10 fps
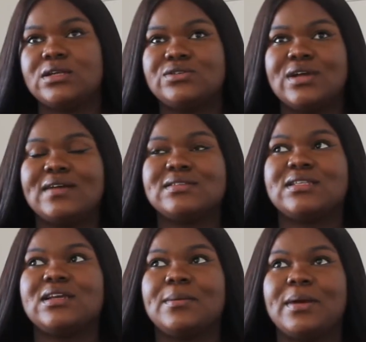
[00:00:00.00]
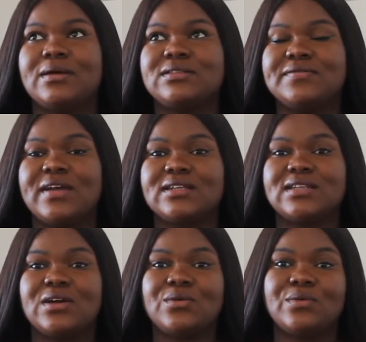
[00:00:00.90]
You have to think about the fact
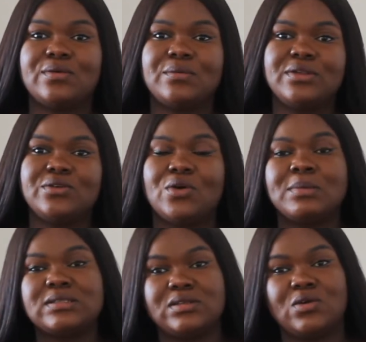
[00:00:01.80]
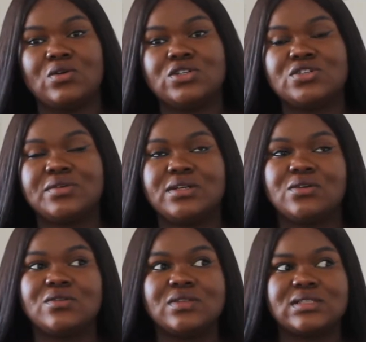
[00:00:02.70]
that when you come into the country,
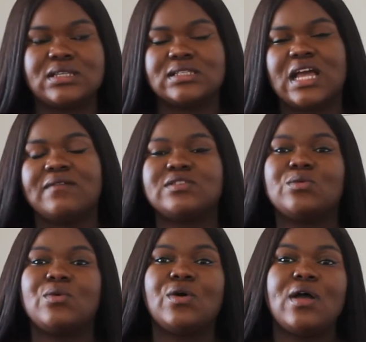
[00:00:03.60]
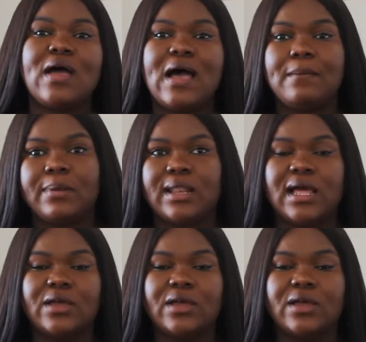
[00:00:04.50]
all those things have to apply.